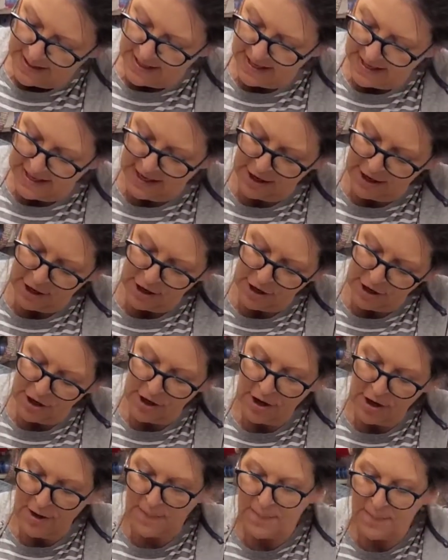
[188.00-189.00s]

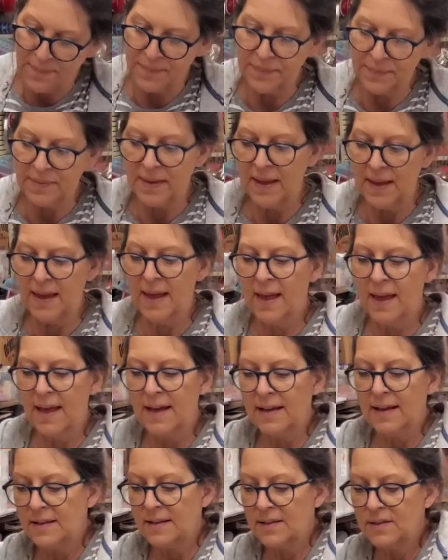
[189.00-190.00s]
here.
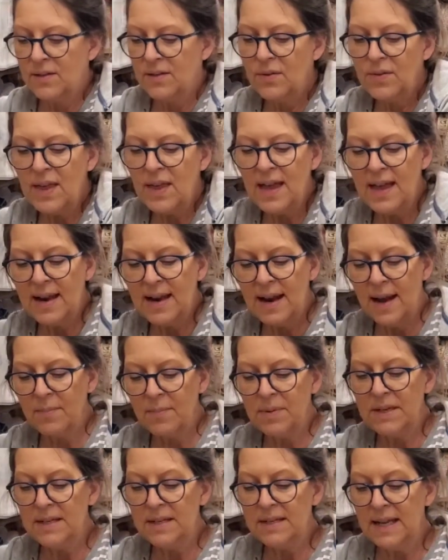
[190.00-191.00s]
So then I'm
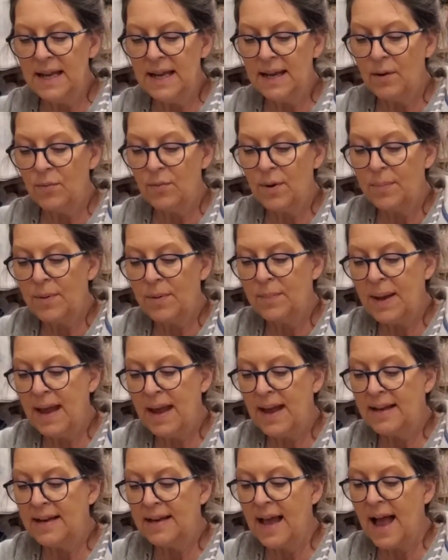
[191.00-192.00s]
going to take a rubber band.